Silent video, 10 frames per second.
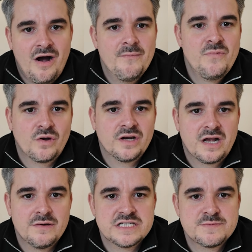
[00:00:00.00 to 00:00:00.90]
I'm not going to
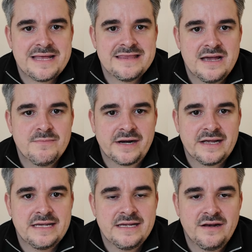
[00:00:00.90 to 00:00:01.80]
go and spend their
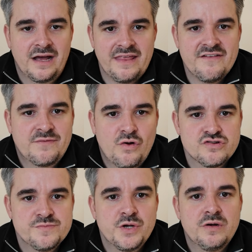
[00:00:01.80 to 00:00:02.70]
money, like they've
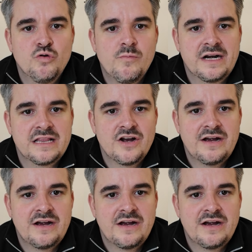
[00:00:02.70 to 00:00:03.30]
contributed more money than